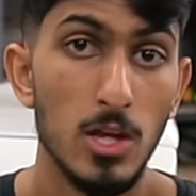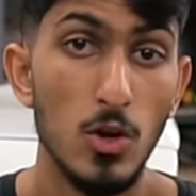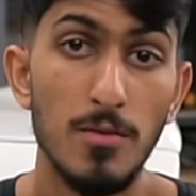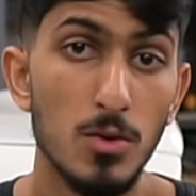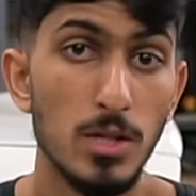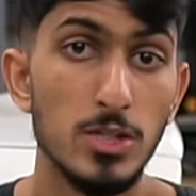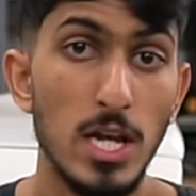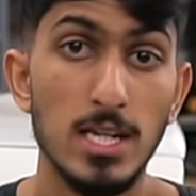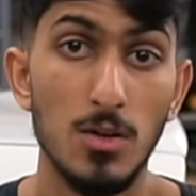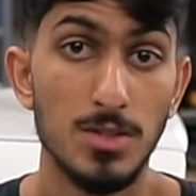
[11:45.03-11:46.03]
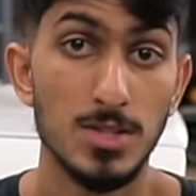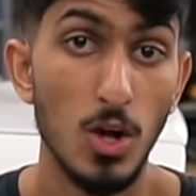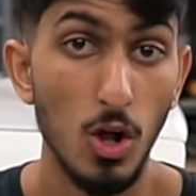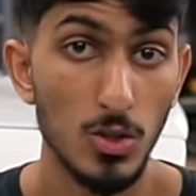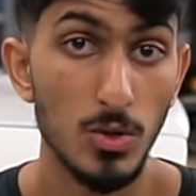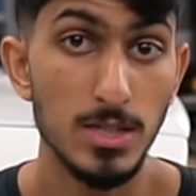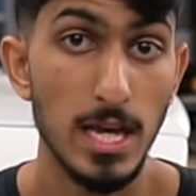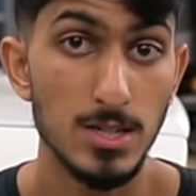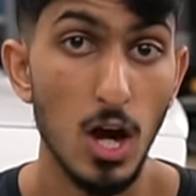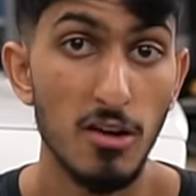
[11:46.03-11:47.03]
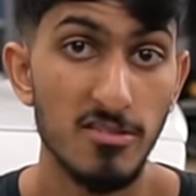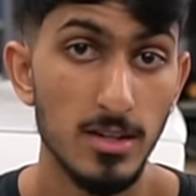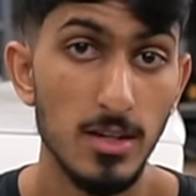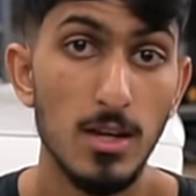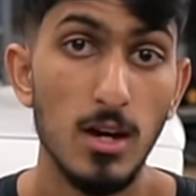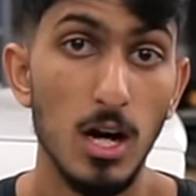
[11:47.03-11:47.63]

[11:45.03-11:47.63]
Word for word: You don't have to really change out the solenoids as often.